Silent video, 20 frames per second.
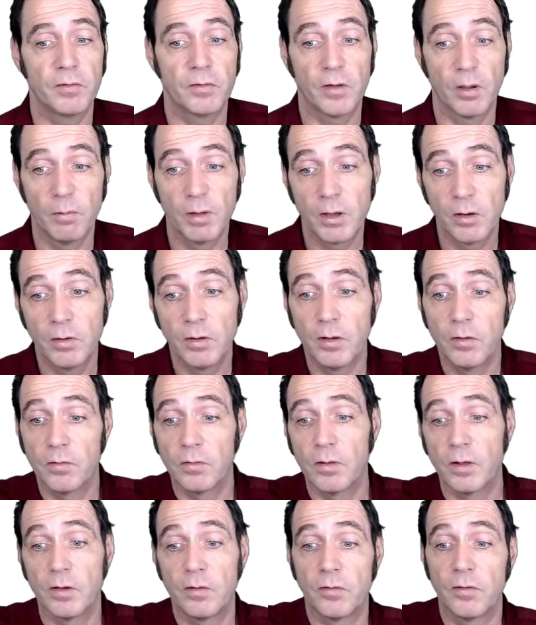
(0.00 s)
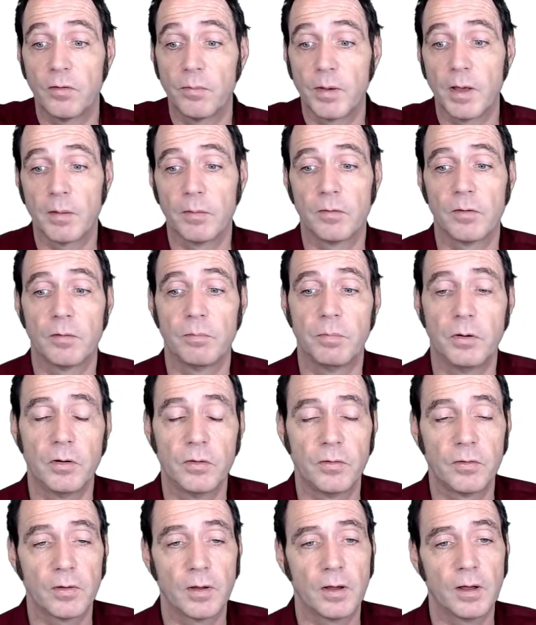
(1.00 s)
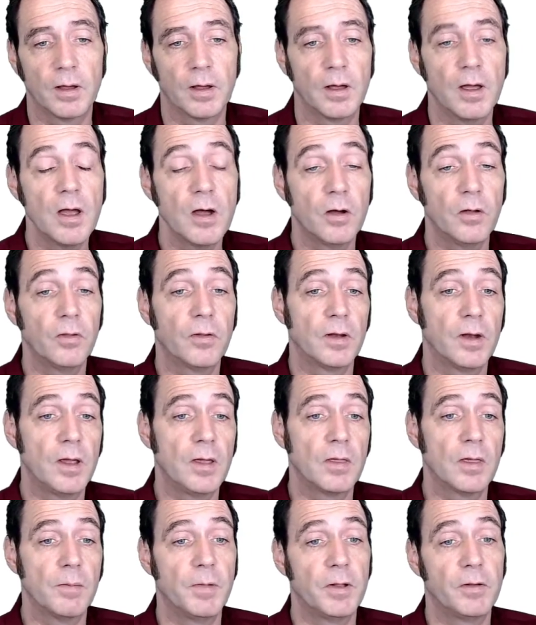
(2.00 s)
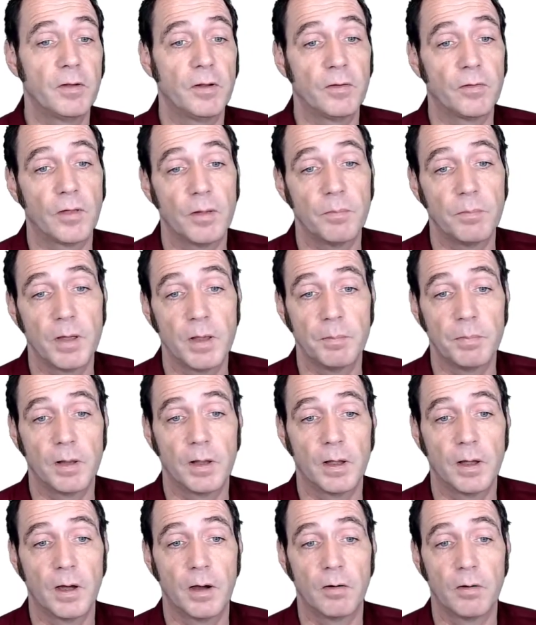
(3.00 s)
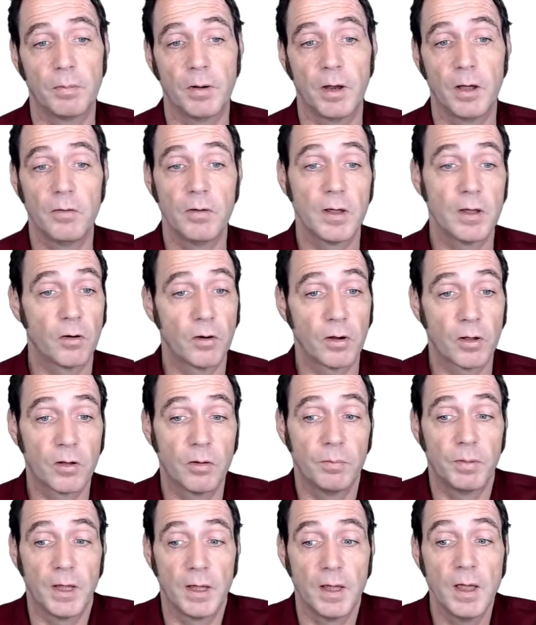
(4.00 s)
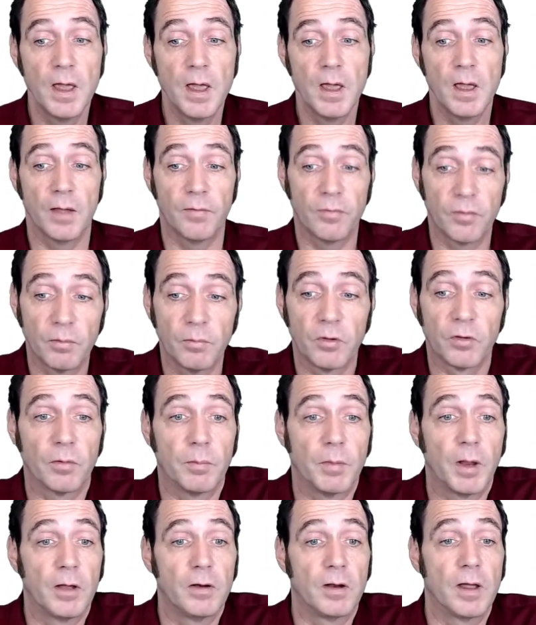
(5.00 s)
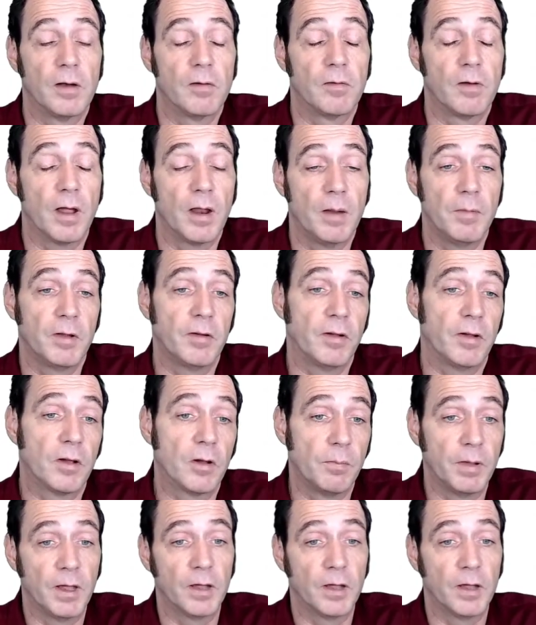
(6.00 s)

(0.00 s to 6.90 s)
So we could use this to be able to put underneath images that people are uploading, or it could be, if someone's uploading an image, it could be